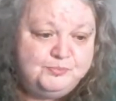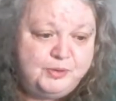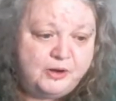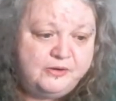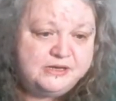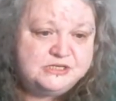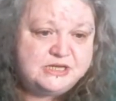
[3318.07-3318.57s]

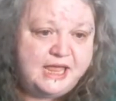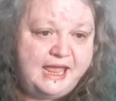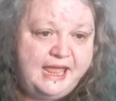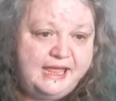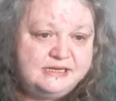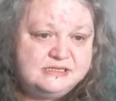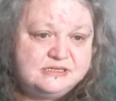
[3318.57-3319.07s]
Borage
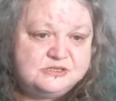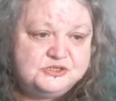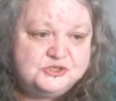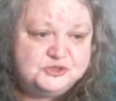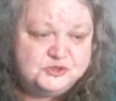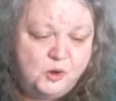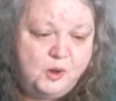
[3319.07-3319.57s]
and
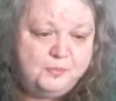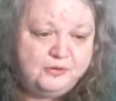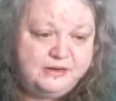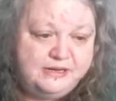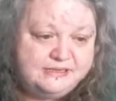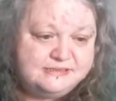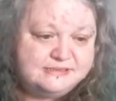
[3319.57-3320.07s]

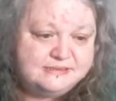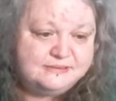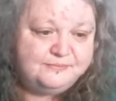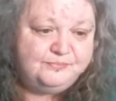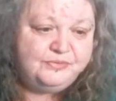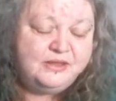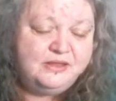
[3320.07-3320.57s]
strawberries.
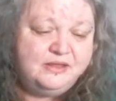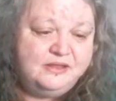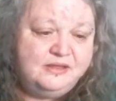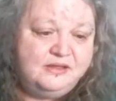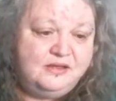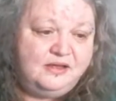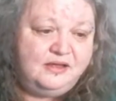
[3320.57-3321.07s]

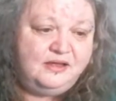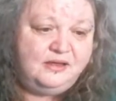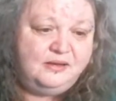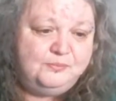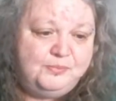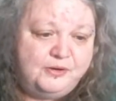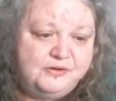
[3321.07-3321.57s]

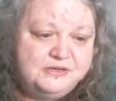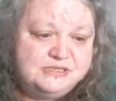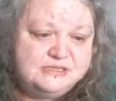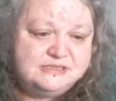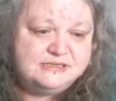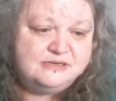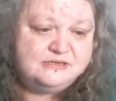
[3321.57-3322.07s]
Borage
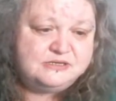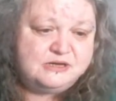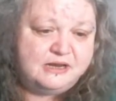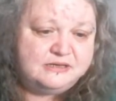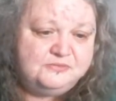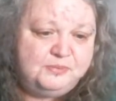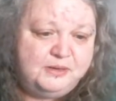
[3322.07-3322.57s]
is an
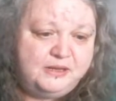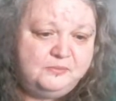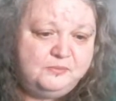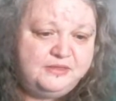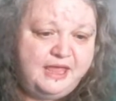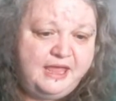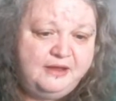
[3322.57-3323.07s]
attractive plant
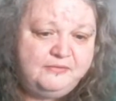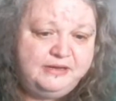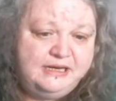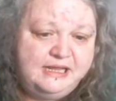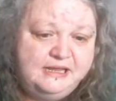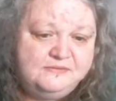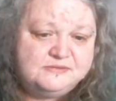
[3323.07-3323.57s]
with hairy
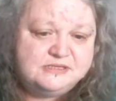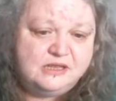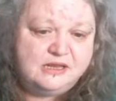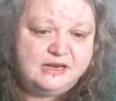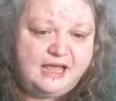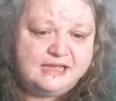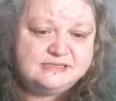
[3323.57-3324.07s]
leaves
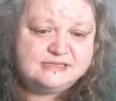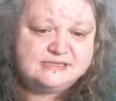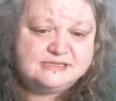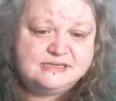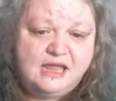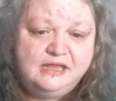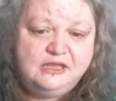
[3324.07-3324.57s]
that has a
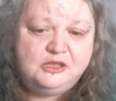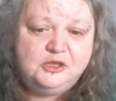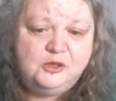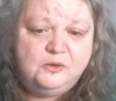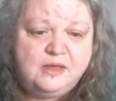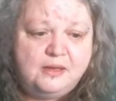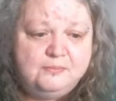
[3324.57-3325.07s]
slight
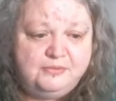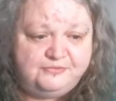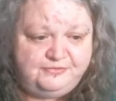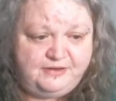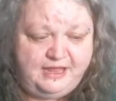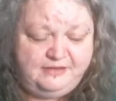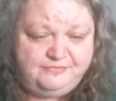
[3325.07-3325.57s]
cucumber
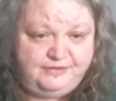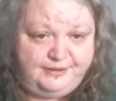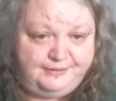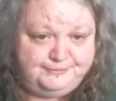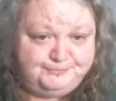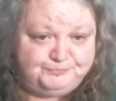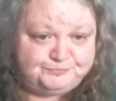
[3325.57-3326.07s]

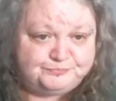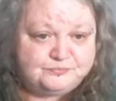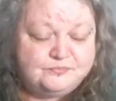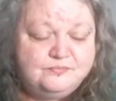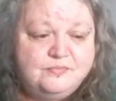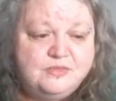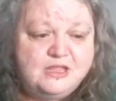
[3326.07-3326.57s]
flavor.
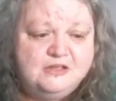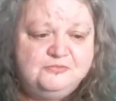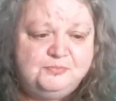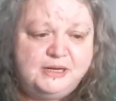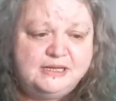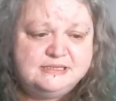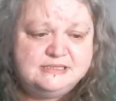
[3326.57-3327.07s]
If
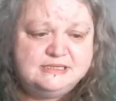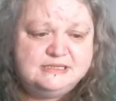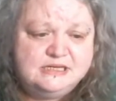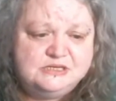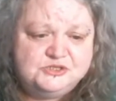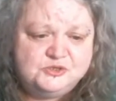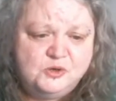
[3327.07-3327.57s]
planted
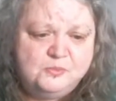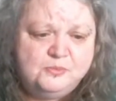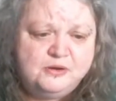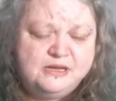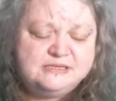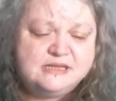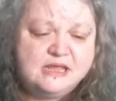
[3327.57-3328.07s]
near
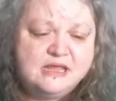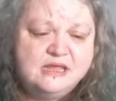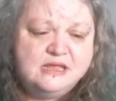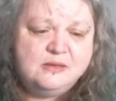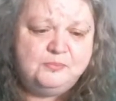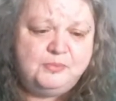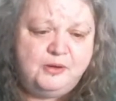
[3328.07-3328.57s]
strawberries,
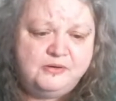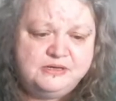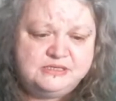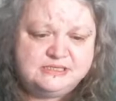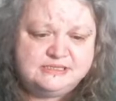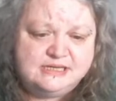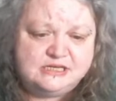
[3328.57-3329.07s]

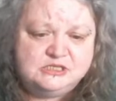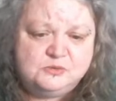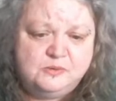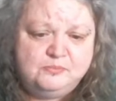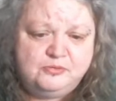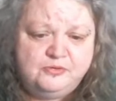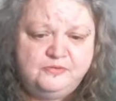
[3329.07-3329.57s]
borage is said to
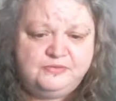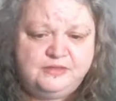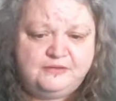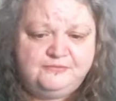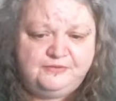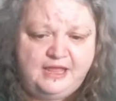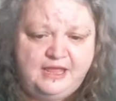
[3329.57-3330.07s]
improve
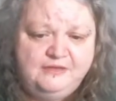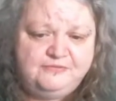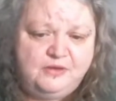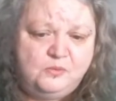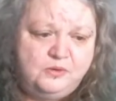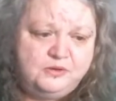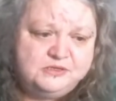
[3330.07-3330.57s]
their
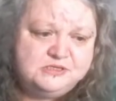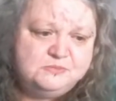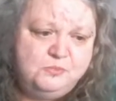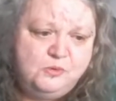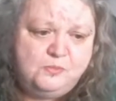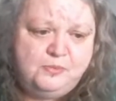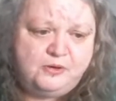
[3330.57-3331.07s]
flavor. What
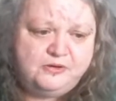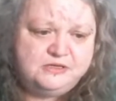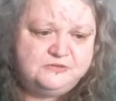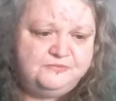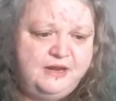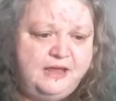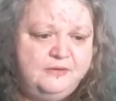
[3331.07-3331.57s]
small borage
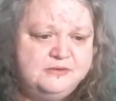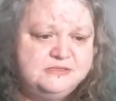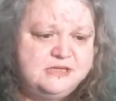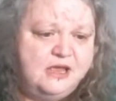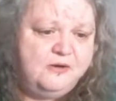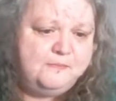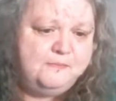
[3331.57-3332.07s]
flowers
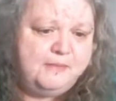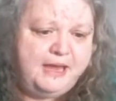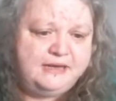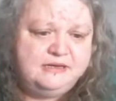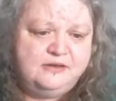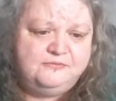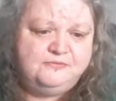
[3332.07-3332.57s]
are a
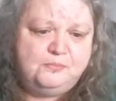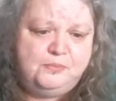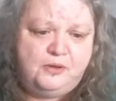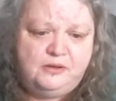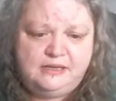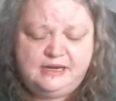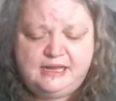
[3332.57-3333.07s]
magnet for
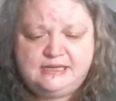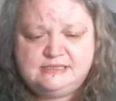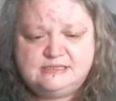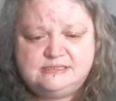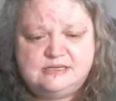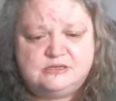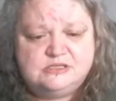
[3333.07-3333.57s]

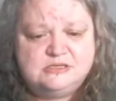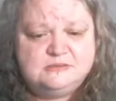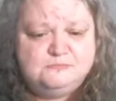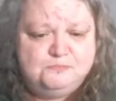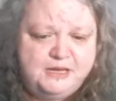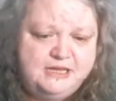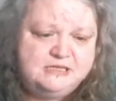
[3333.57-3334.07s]
pollinators such as
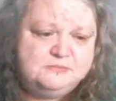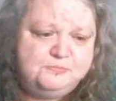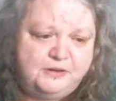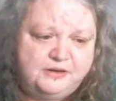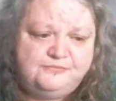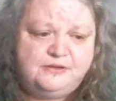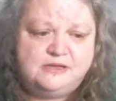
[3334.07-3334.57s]
bees,
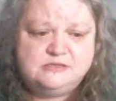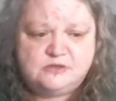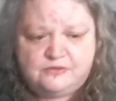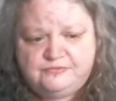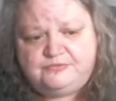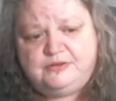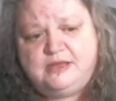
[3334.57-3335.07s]
butterflies,
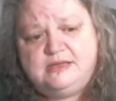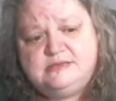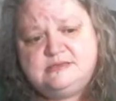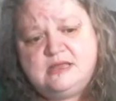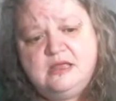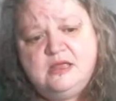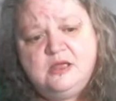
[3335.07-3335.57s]

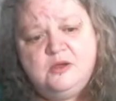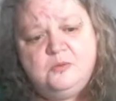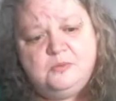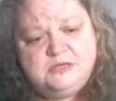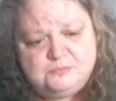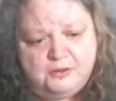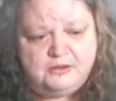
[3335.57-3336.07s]
hoverflies,
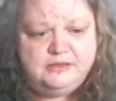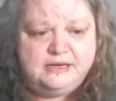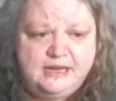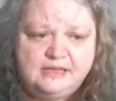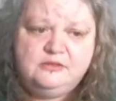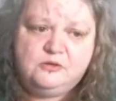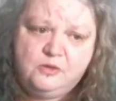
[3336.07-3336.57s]
which
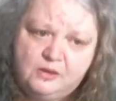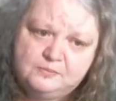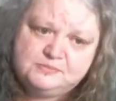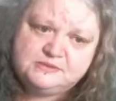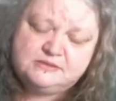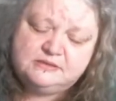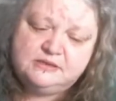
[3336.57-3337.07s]
pollinate the
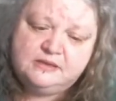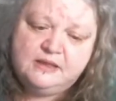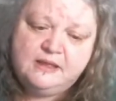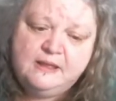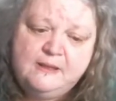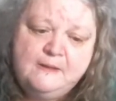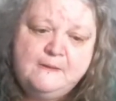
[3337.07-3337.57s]
crops.
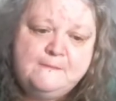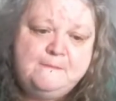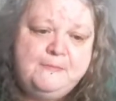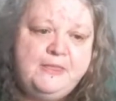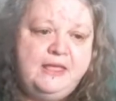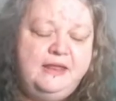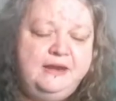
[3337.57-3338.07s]

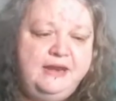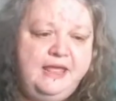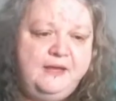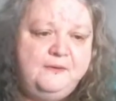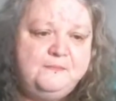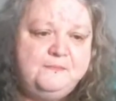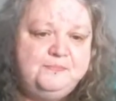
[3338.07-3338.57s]

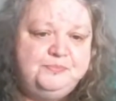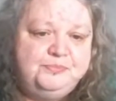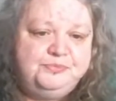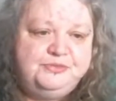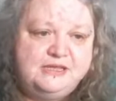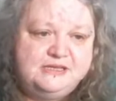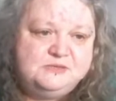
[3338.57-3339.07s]
Now,
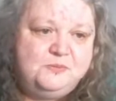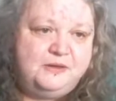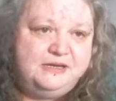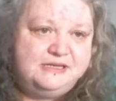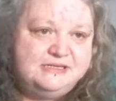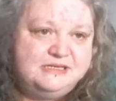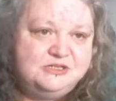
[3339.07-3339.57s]
this one
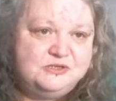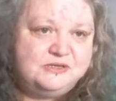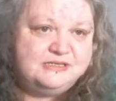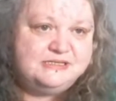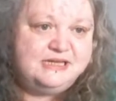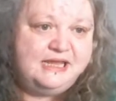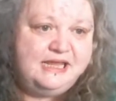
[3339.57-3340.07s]
is
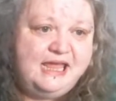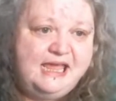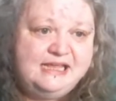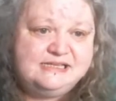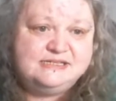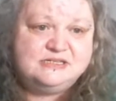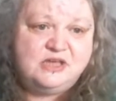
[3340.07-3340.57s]
interesting.
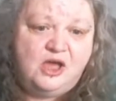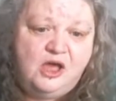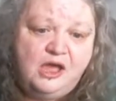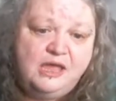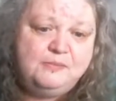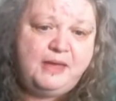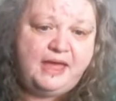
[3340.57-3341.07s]
It's
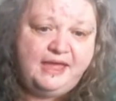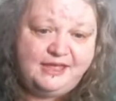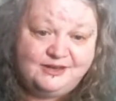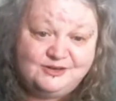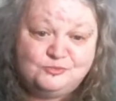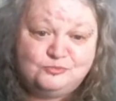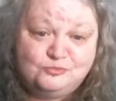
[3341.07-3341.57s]
thyme
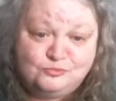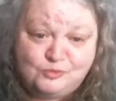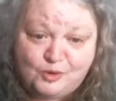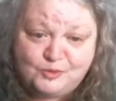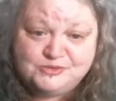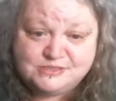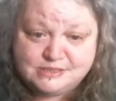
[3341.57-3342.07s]
and
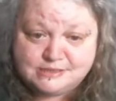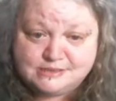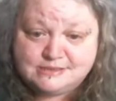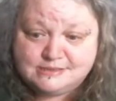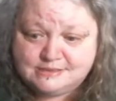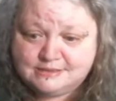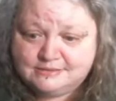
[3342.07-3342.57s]

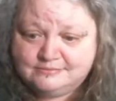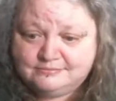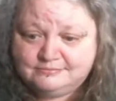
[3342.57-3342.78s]
roses.